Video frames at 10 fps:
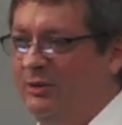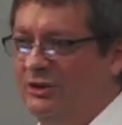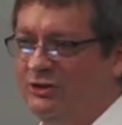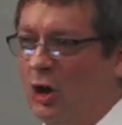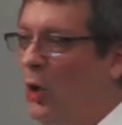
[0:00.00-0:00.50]
It's
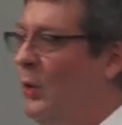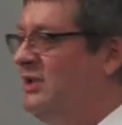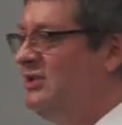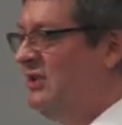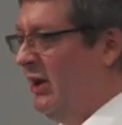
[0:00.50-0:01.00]
just
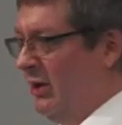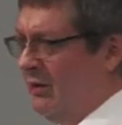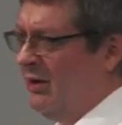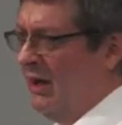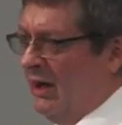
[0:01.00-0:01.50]
always
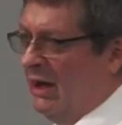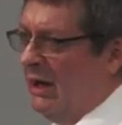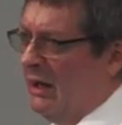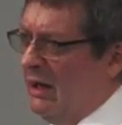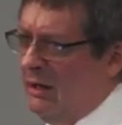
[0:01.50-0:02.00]
there.
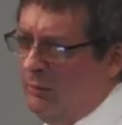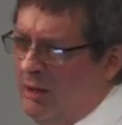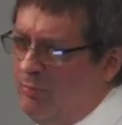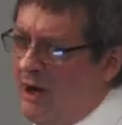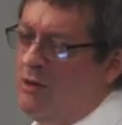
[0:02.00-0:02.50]
Uh,
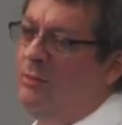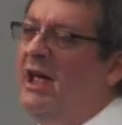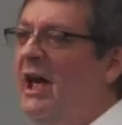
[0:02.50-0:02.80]
he probably